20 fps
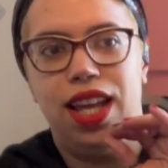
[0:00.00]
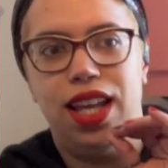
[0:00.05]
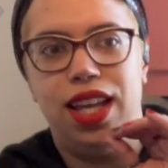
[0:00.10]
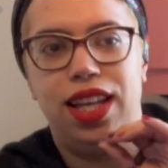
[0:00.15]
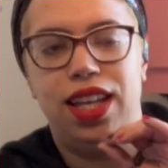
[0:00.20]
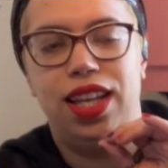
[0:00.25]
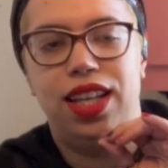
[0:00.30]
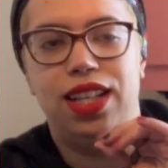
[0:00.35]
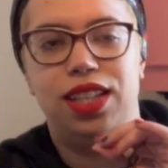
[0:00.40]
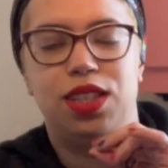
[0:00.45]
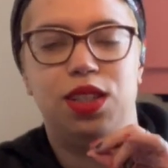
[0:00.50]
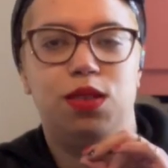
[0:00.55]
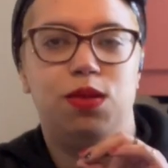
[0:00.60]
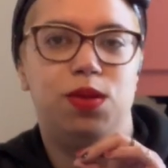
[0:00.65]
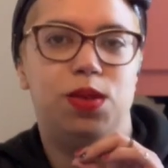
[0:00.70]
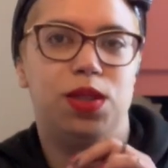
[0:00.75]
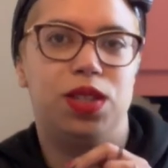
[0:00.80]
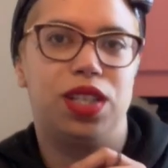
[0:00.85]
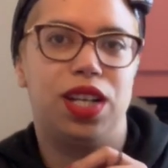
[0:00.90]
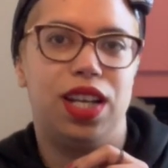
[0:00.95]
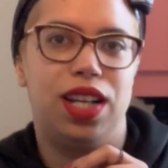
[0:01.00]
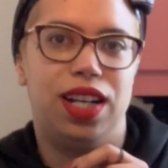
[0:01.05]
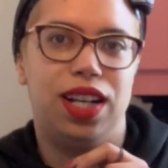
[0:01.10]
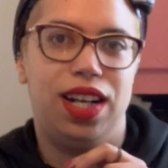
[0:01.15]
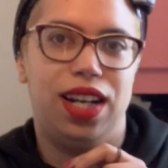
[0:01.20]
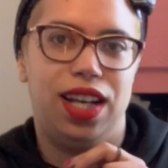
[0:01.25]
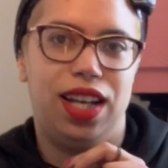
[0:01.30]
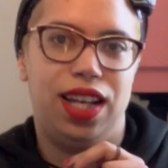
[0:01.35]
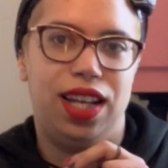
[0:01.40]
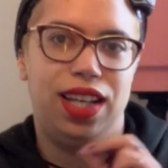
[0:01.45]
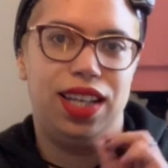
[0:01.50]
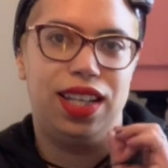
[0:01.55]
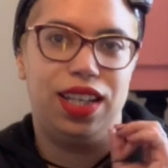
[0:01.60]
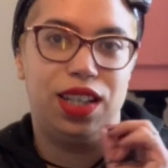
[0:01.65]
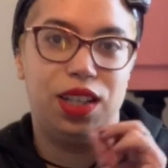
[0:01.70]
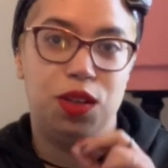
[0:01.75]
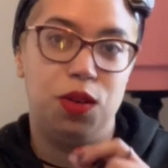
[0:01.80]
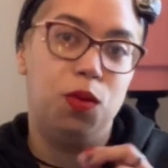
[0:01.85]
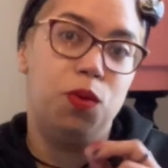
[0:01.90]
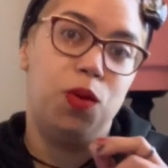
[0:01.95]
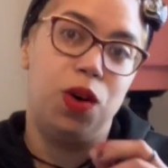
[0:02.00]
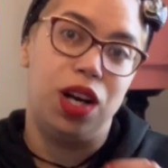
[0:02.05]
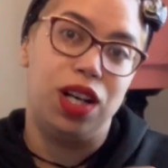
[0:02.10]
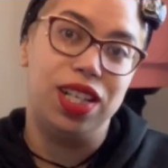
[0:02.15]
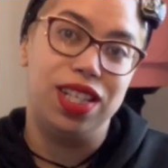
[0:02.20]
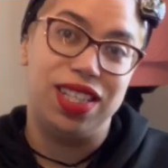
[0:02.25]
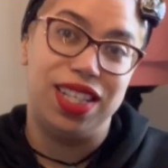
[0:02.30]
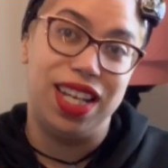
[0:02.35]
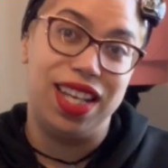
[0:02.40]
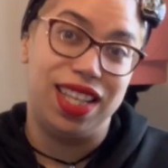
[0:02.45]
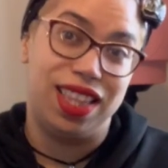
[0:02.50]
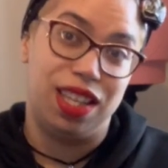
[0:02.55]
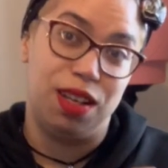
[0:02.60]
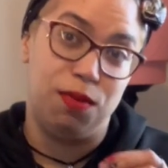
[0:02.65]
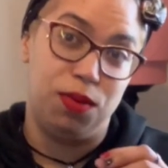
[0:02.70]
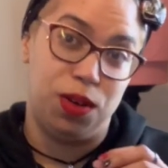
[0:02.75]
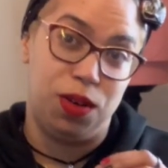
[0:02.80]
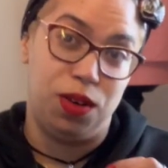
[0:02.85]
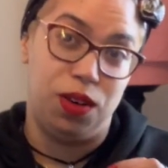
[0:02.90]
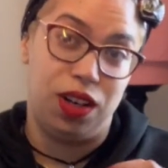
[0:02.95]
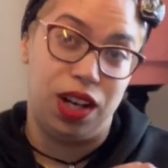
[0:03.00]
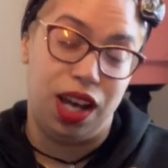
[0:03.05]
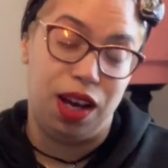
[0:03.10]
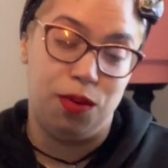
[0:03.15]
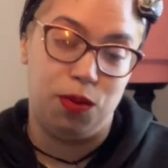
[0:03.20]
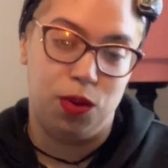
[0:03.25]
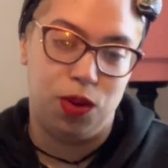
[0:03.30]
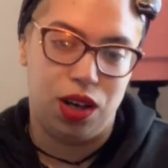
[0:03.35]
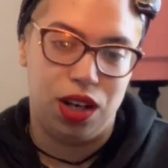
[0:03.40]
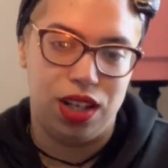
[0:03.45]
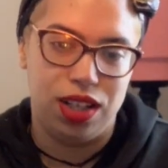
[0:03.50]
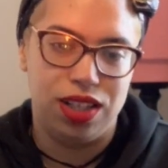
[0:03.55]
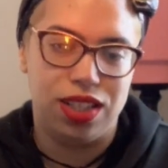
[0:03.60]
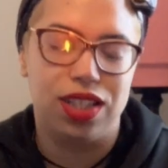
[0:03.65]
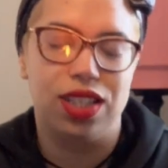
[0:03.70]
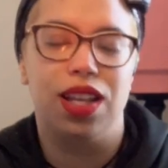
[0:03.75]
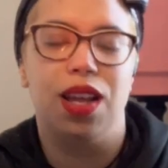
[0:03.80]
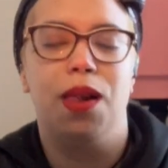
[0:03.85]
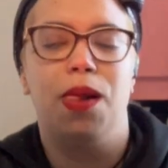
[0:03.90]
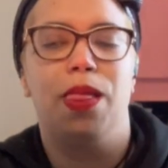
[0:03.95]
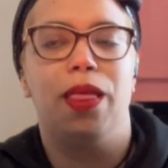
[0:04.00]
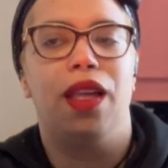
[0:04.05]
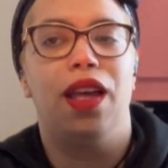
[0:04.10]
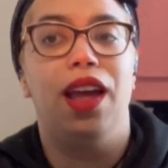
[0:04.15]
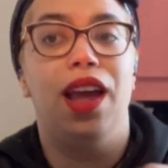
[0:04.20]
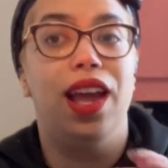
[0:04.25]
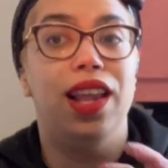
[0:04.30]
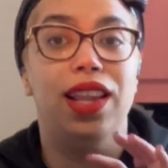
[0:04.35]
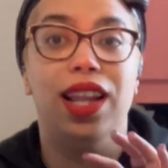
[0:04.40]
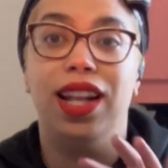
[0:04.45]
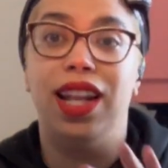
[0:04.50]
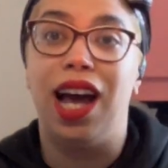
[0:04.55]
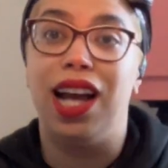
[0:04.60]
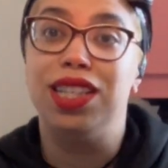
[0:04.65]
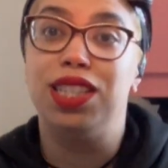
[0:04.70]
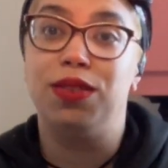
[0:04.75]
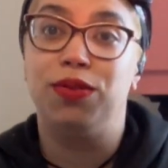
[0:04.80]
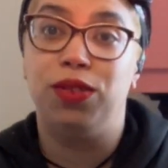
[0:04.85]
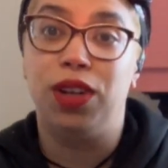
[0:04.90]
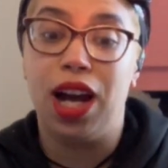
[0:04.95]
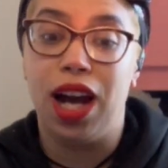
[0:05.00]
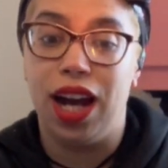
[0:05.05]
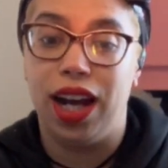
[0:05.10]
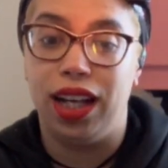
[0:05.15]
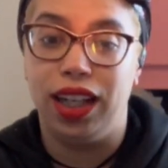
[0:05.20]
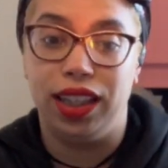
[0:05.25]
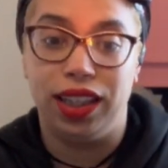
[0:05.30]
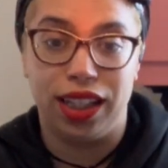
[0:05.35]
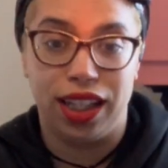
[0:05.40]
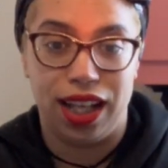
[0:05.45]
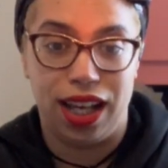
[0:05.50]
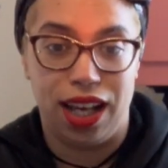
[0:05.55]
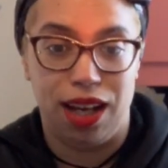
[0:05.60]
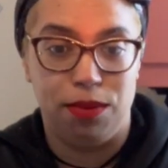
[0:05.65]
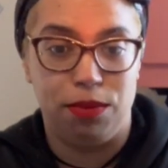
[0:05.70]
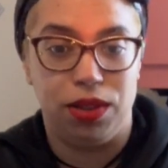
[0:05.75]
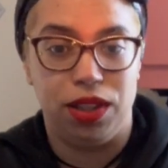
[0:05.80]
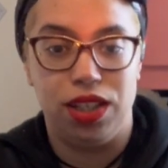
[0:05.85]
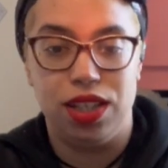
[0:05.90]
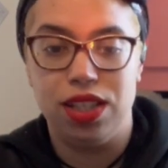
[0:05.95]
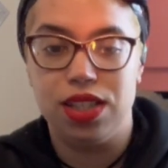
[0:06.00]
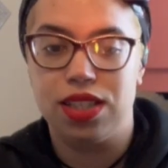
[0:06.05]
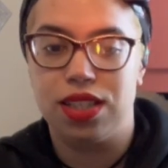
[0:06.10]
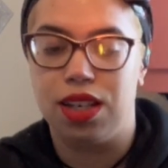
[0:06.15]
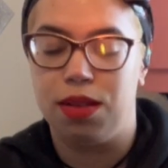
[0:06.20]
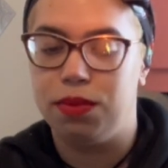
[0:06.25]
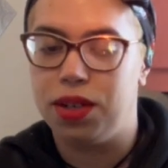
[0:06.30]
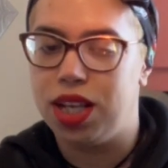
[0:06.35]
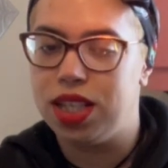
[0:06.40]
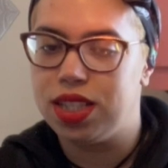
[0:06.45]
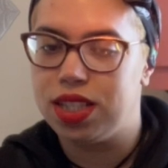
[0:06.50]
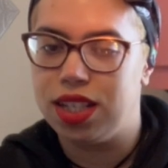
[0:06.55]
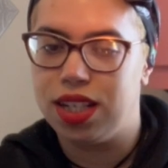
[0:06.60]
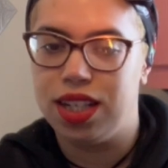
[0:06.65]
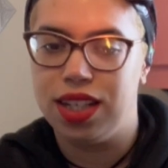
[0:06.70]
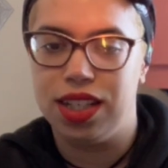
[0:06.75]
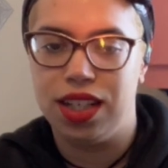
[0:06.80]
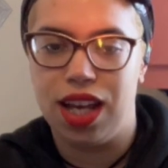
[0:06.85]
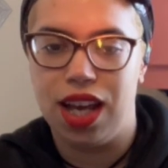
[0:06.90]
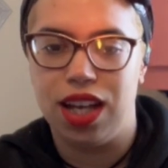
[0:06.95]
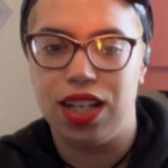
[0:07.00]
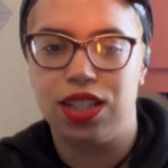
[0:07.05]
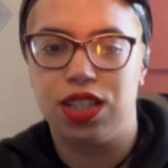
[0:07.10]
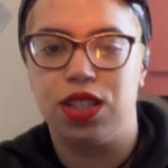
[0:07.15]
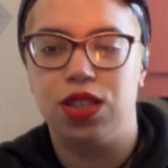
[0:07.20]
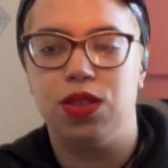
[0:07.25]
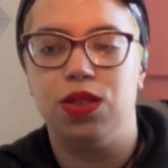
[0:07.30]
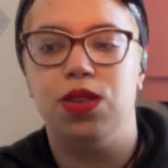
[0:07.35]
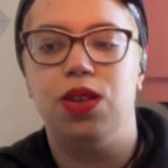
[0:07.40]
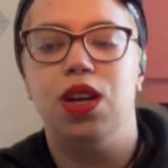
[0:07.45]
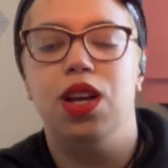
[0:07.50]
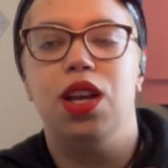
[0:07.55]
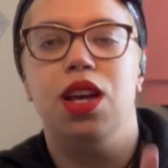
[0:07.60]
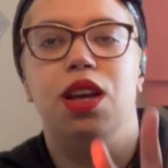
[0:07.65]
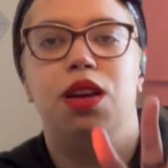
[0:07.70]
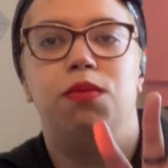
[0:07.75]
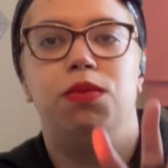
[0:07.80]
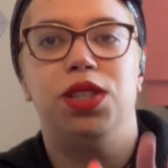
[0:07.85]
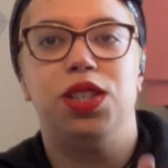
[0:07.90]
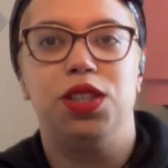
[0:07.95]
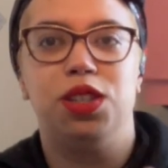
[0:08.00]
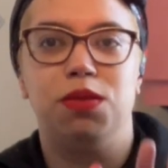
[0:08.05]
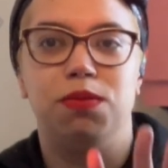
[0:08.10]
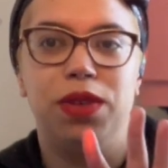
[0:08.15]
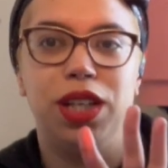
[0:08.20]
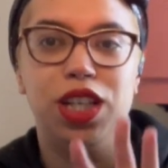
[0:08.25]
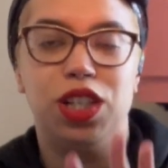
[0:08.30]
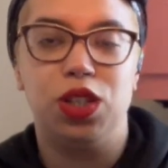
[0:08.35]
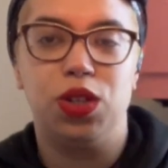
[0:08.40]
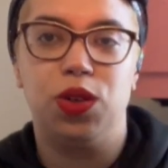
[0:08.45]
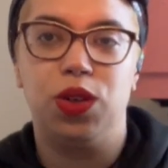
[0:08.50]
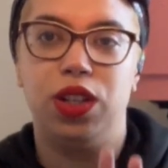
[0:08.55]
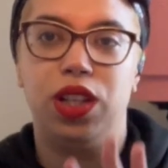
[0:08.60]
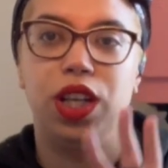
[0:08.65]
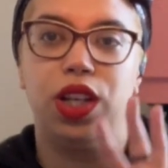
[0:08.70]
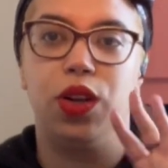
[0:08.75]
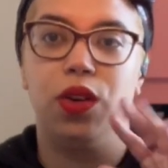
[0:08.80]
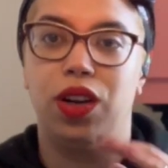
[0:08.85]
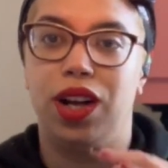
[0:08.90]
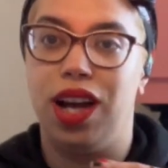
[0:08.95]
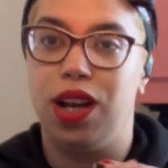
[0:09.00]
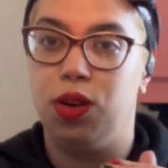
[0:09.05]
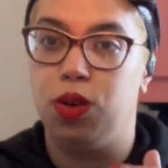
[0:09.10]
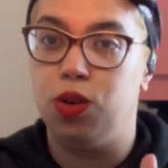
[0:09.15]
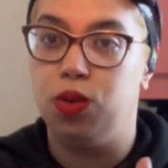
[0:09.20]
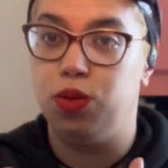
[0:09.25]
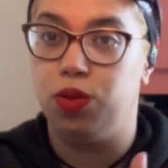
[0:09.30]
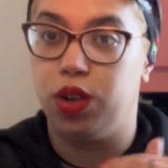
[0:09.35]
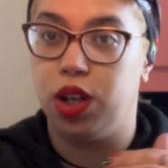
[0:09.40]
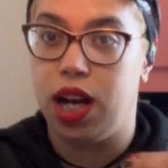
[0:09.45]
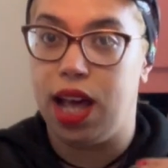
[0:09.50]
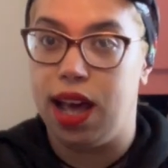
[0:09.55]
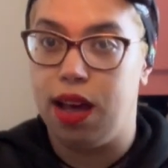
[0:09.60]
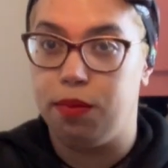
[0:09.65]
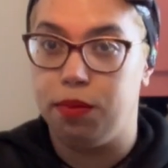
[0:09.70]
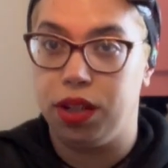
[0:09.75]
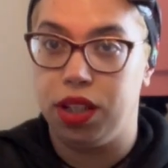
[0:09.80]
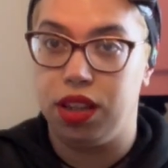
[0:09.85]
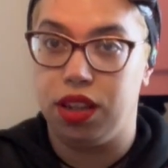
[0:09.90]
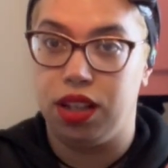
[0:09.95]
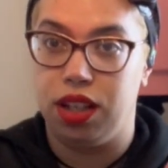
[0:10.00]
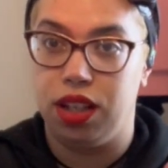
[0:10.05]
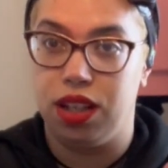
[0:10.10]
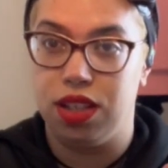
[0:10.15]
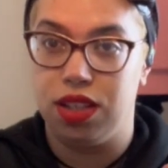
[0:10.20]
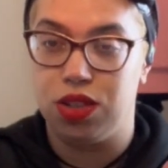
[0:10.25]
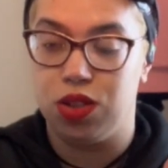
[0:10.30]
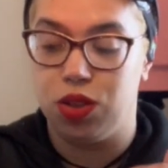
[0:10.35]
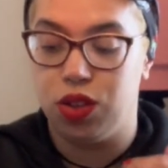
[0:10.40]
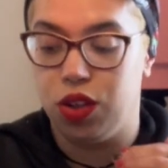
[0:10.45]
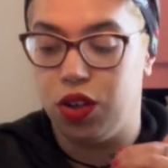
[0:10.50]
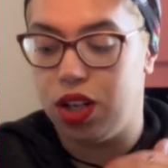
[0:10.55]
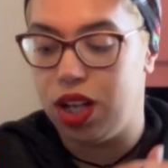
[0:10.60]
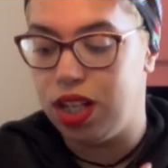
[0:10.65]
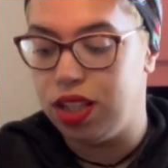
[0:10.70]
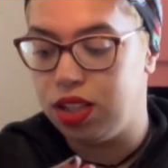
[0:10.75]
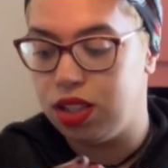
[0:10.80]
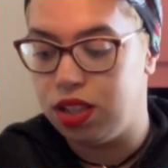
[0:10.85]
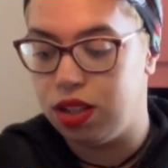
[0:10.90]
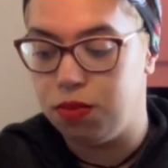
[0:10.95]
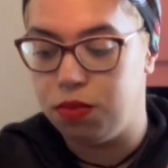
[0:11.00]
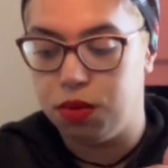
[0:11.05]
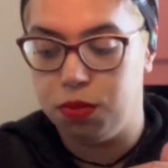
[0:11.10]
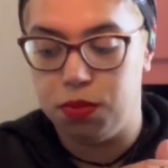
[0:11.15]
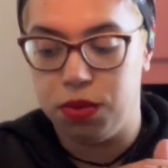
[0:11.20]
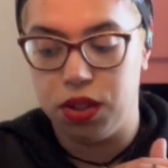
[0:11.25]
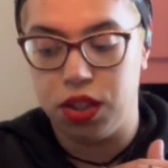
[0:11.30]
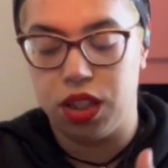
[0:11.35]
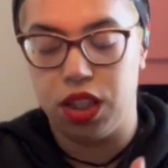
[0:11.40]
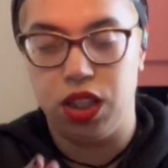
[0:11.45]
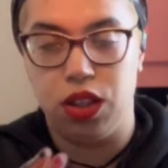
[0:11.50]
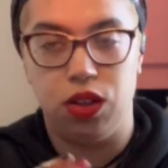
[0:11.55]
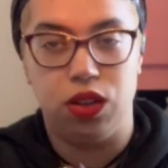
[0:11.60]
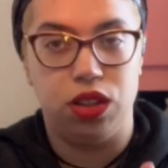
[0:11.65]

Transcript: it, it's almost kind of like you want to take them all at once, and and that's fine, Cappies. I'm not saying not to, but just make sure that you're not overlapping things or you're not double booking or